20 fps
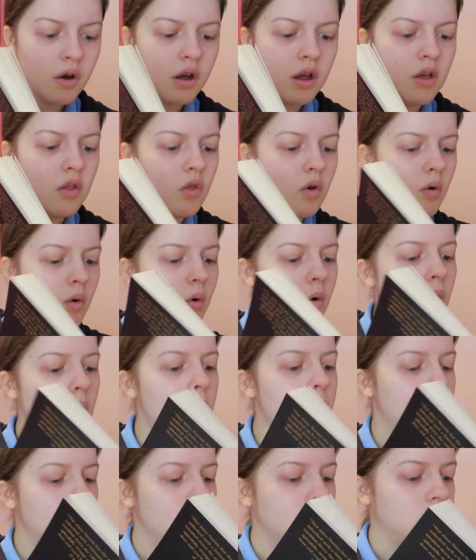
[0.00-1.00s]
in the
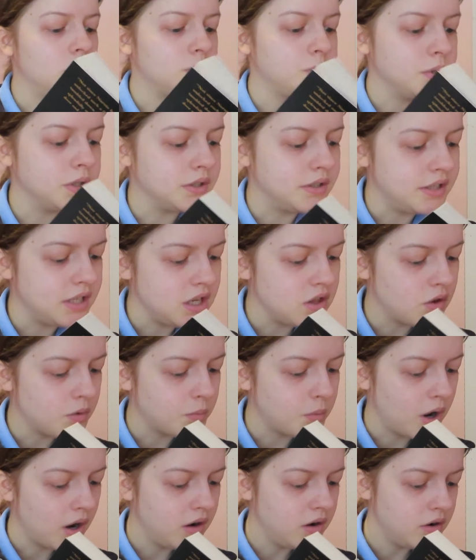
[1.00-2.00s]
whole world will see the
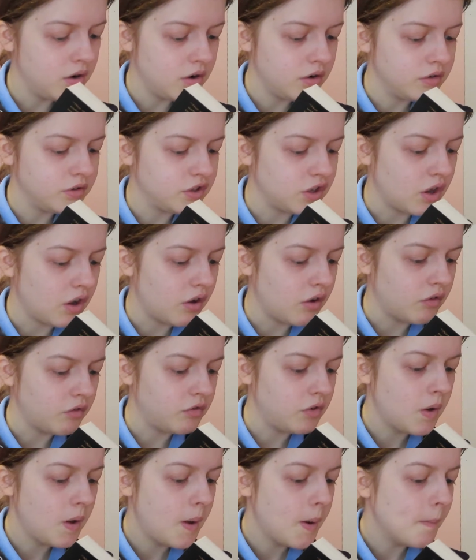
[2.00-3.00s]
wonders
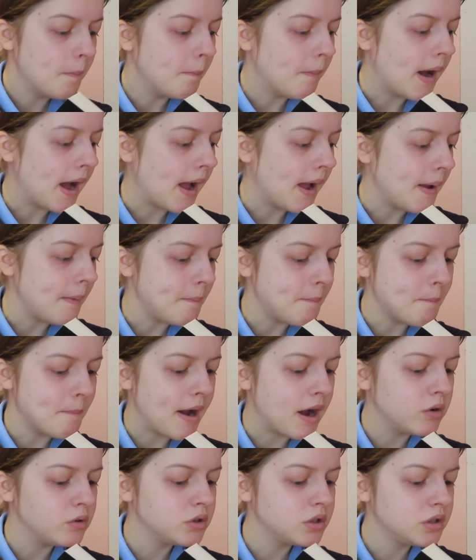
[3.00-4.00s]
of my
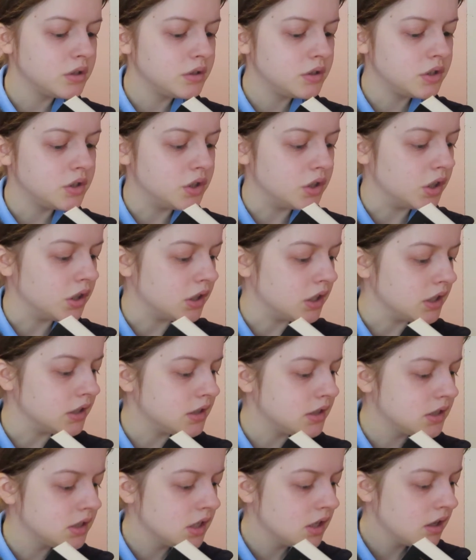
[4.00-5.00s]
mouse
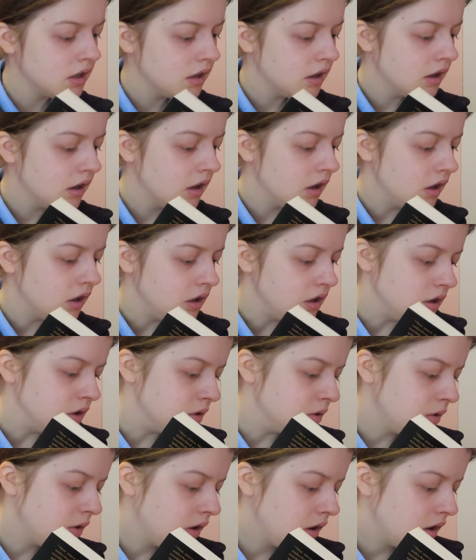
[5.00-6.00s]
circus.
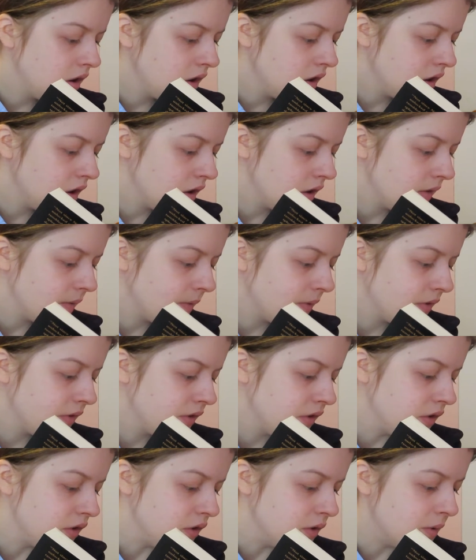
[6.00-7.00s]
You
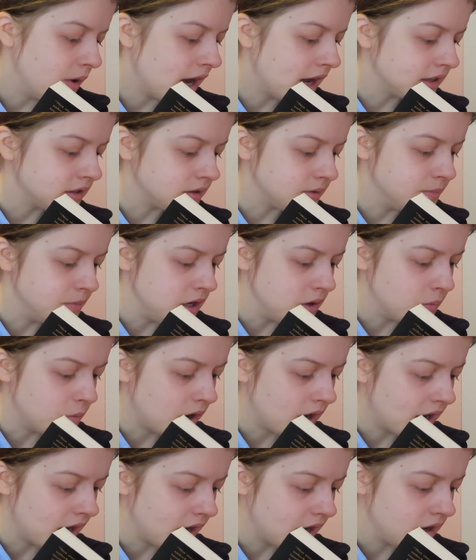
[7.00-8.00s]
asked me
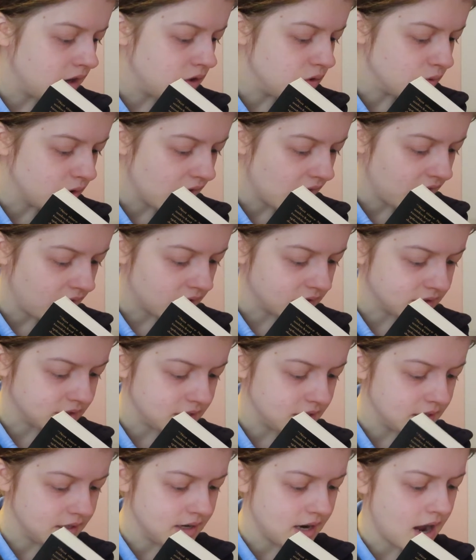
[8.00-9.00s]
why you cannot
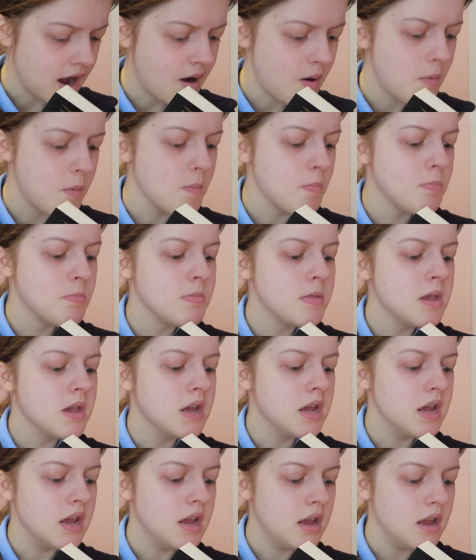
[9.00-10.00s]
see it now?
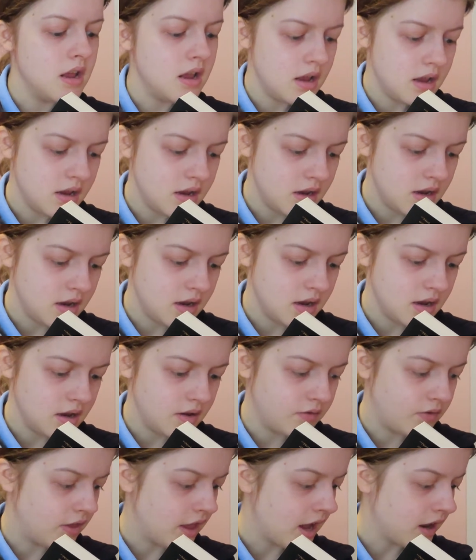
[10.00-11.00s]

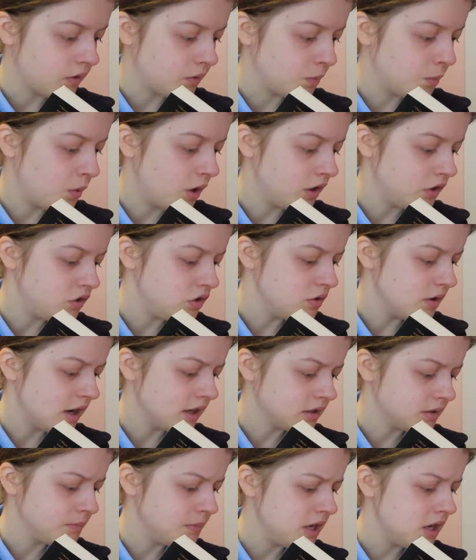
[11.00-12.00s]
Is that what you
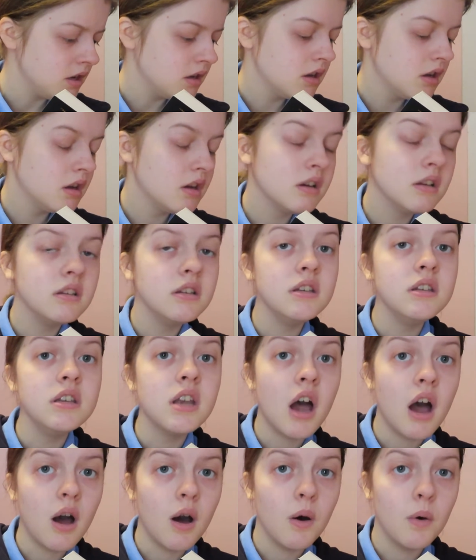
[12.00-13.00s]
asked me?"
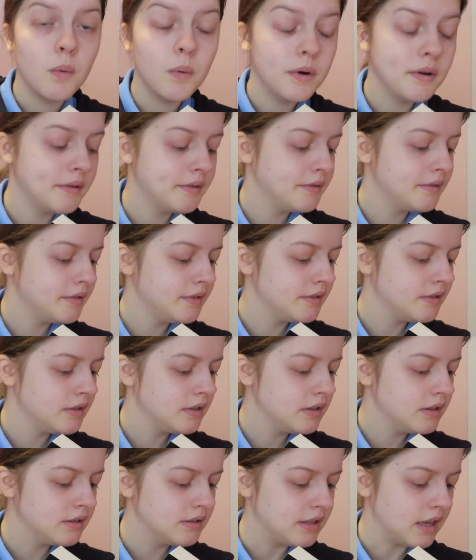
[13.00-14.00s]
"No,"
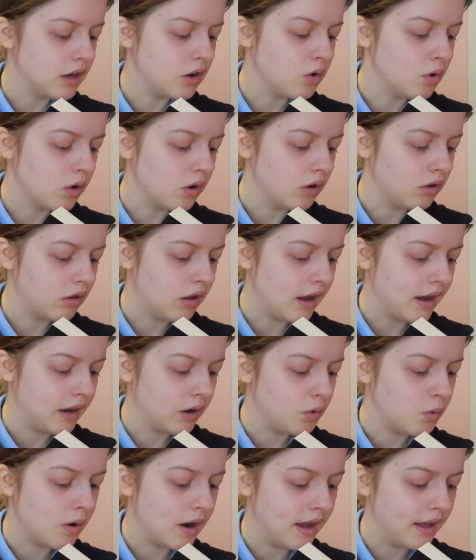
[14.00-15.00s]
said
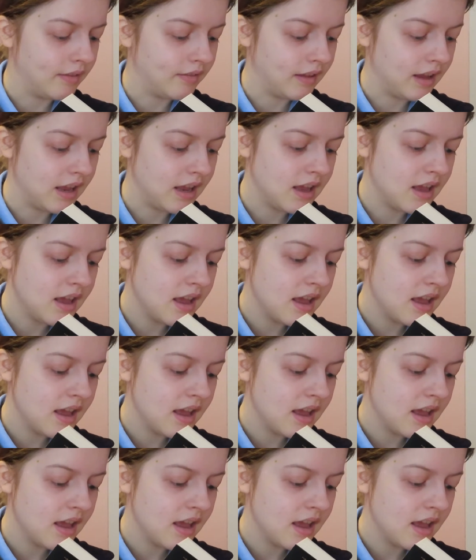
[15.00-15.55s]
Coraline quietly.